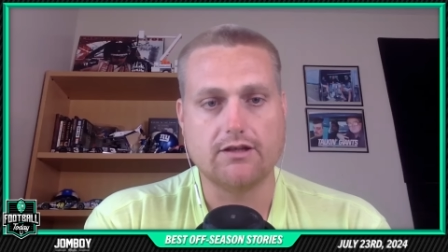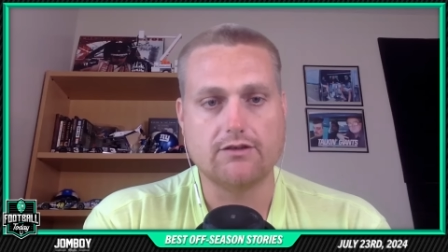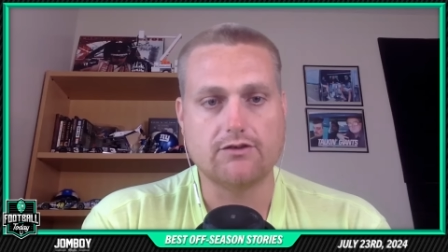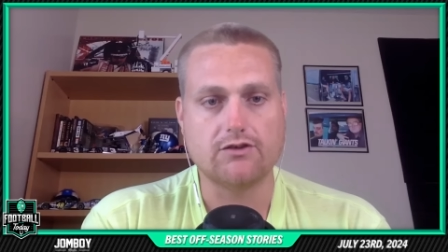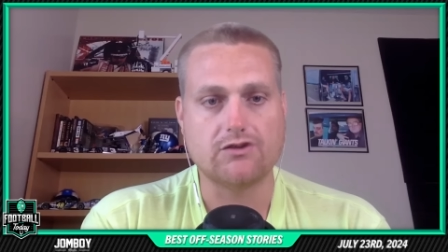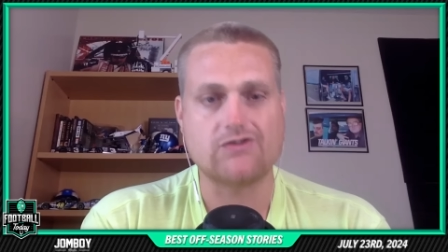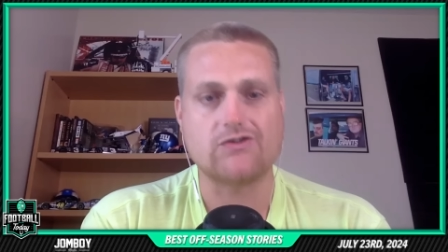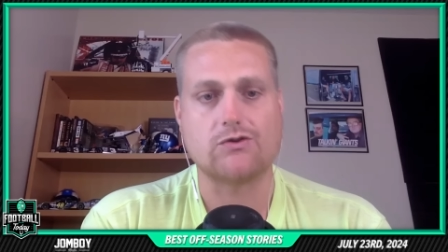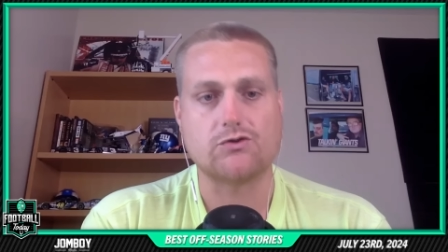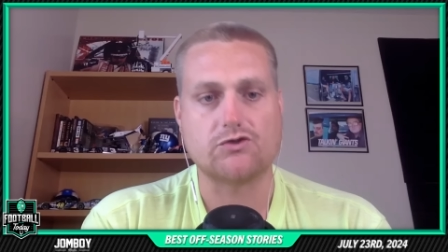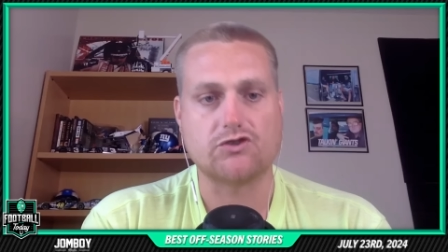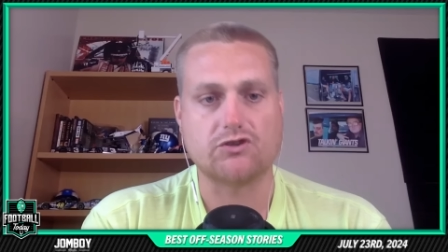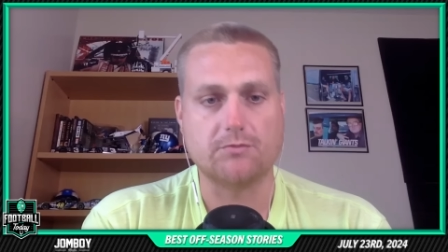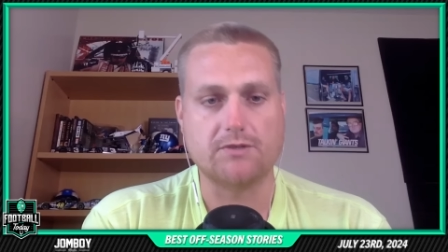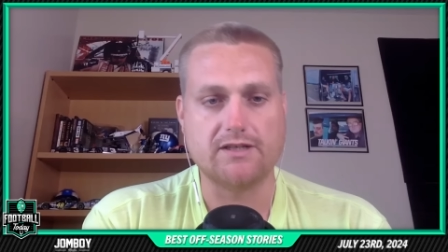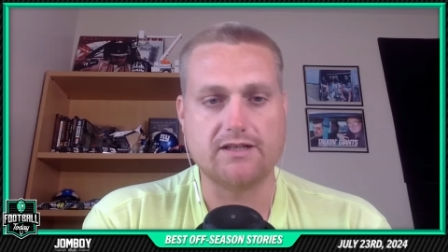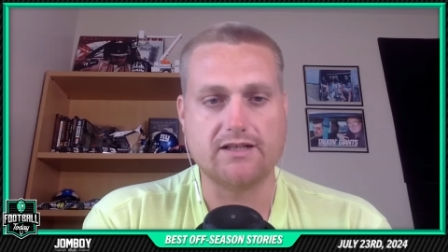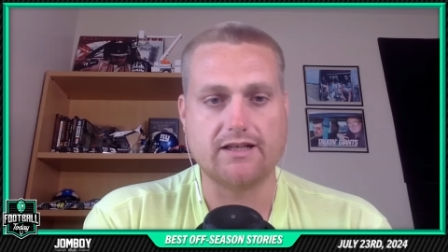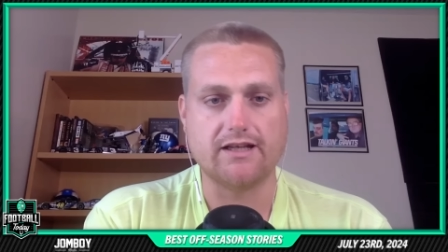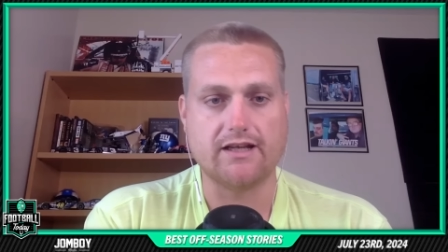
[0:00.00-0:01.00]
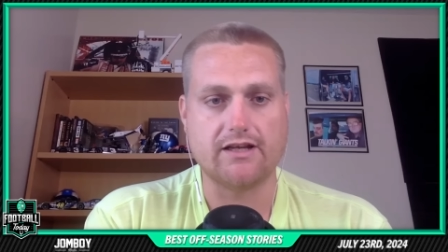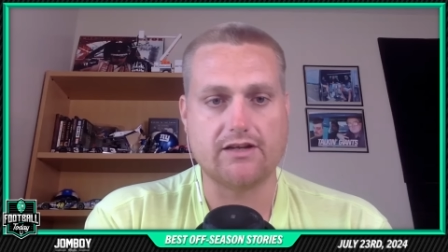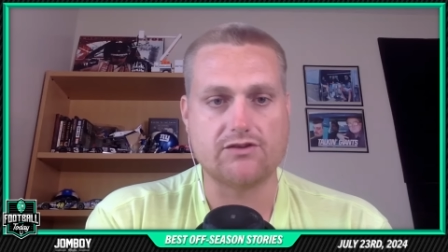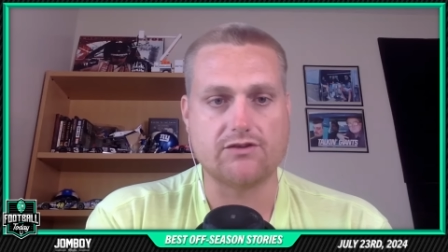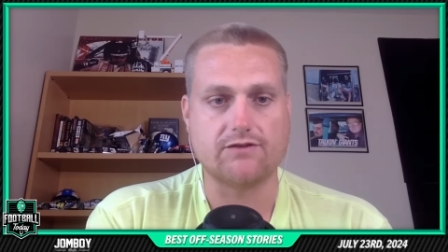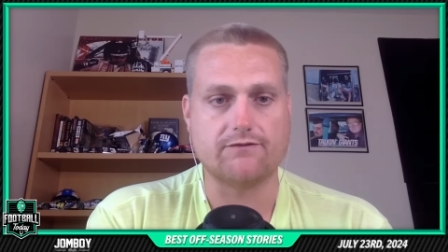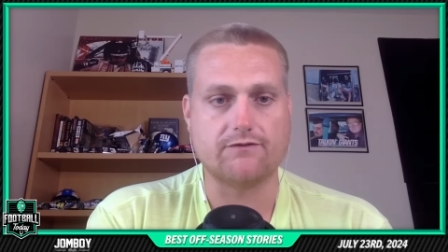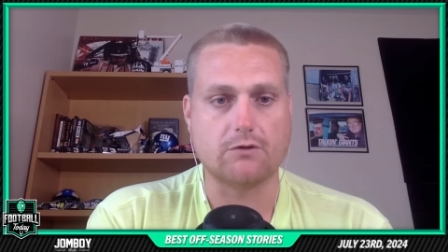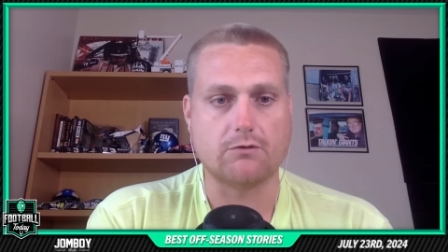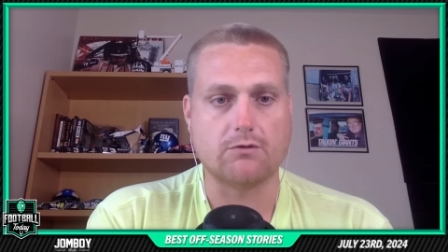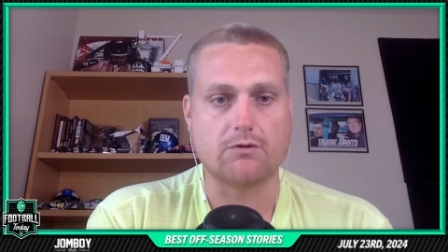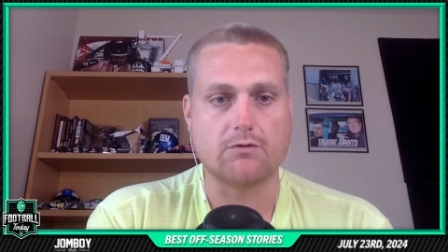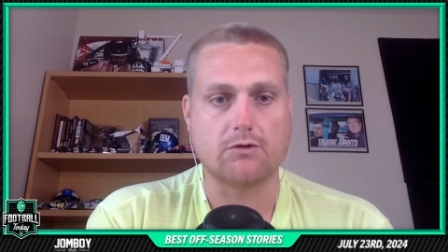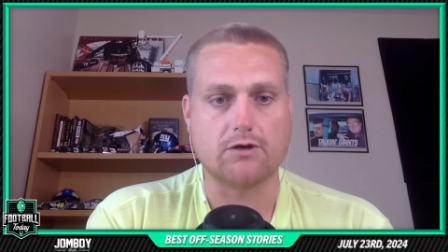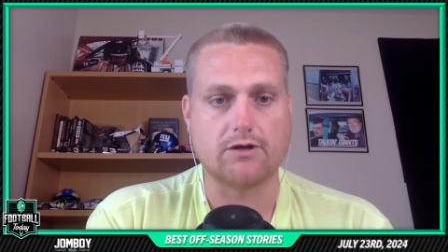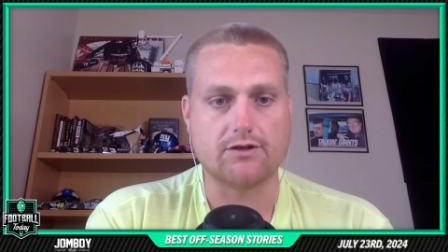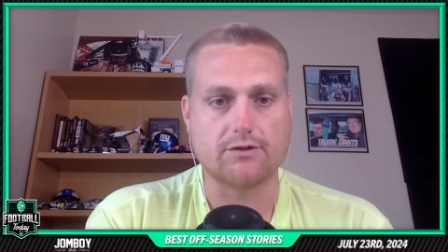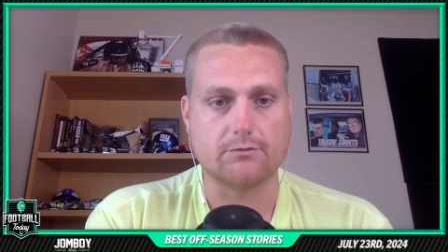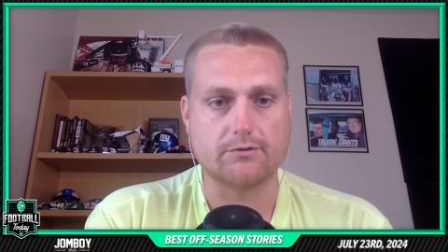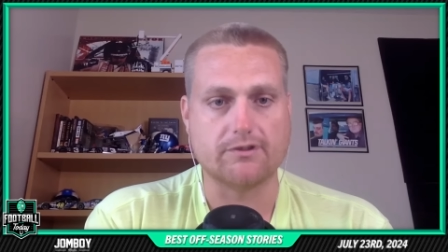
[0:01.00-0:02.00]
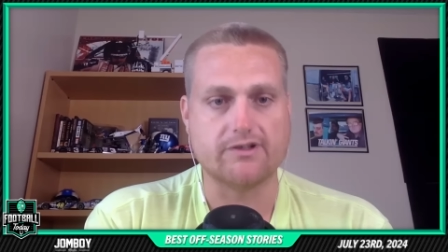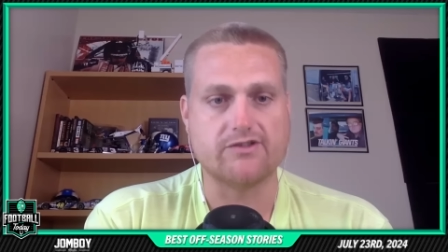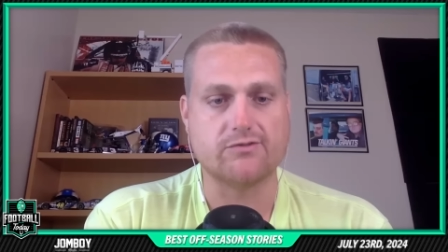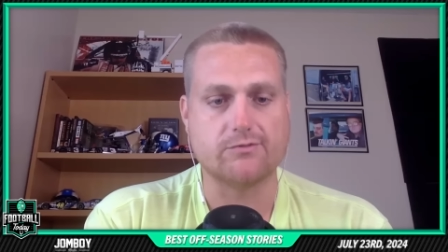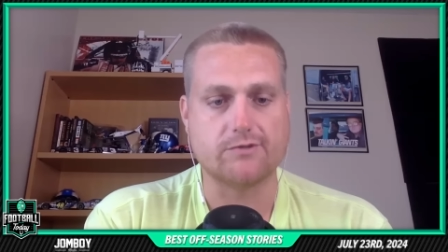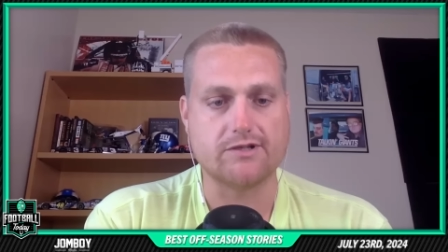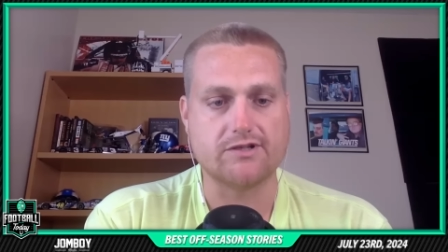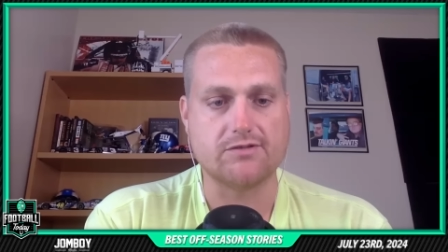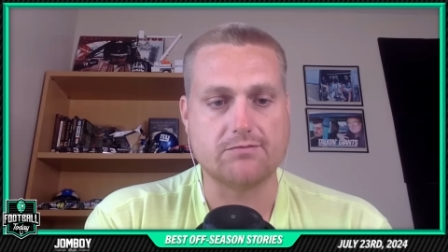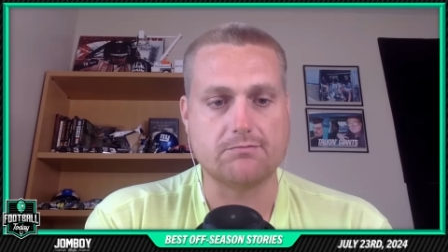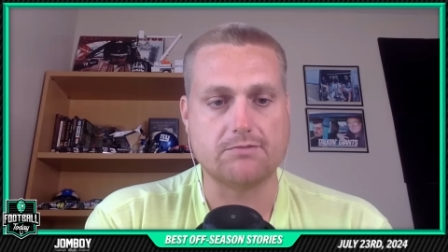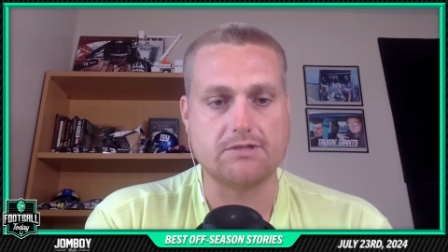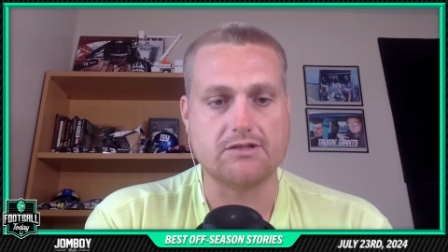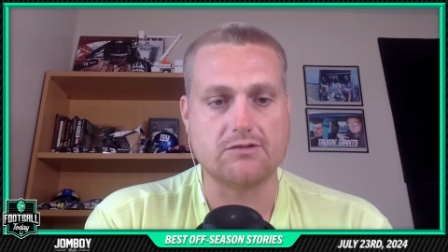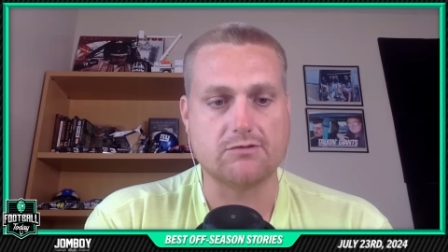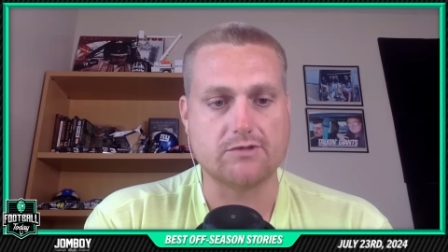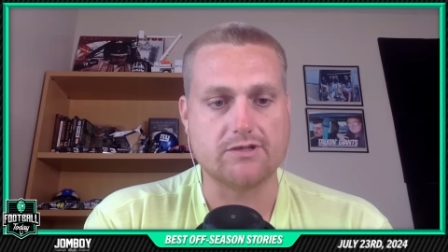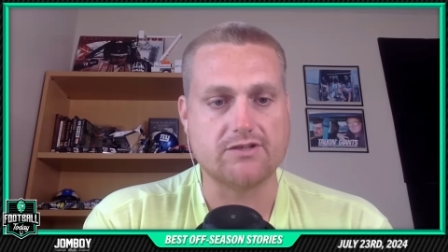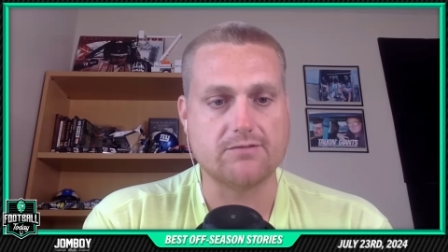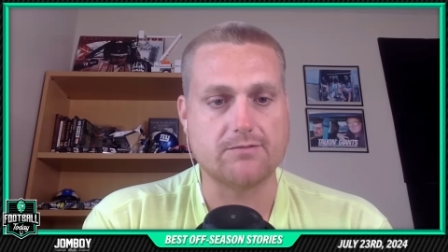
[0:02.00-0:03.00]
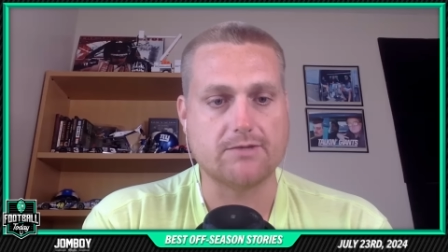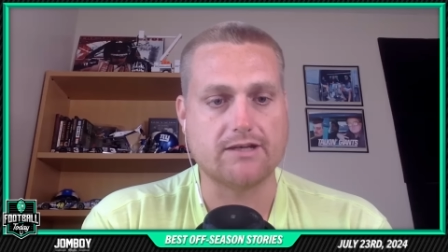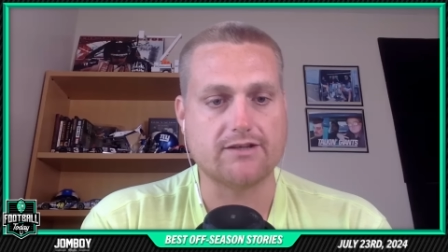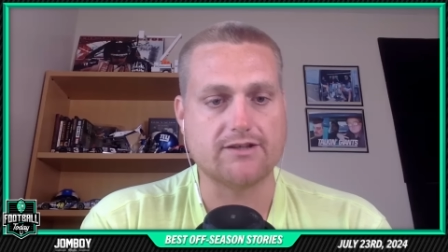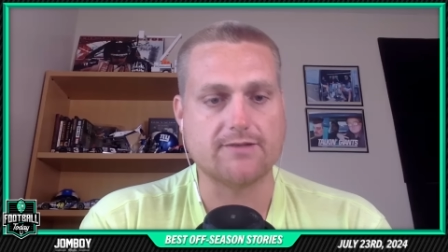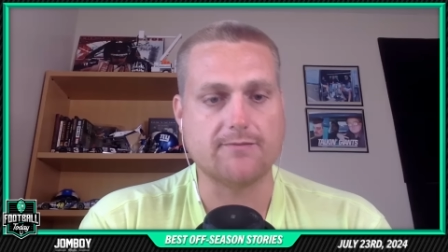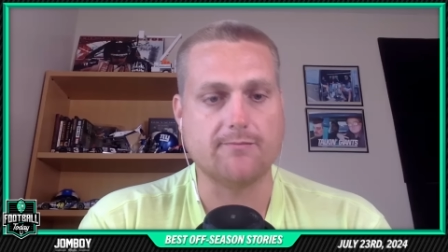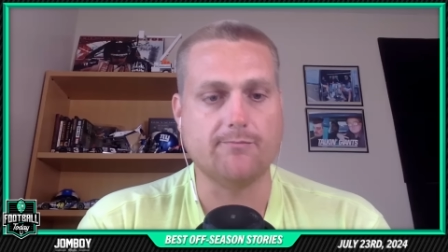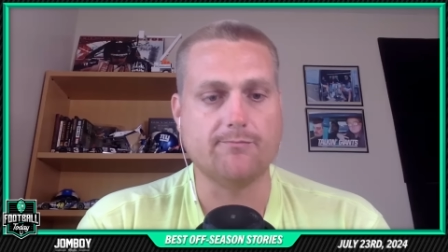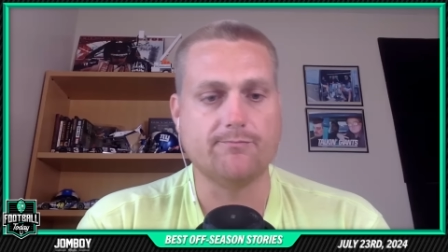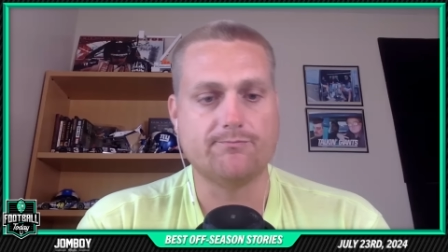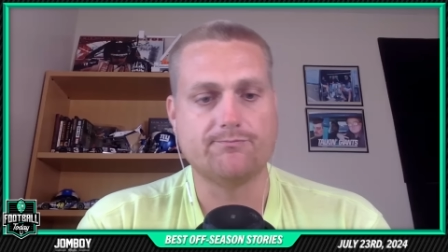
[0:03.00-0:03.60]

the social media age of no one wanting to read tweets, mean tweets about them.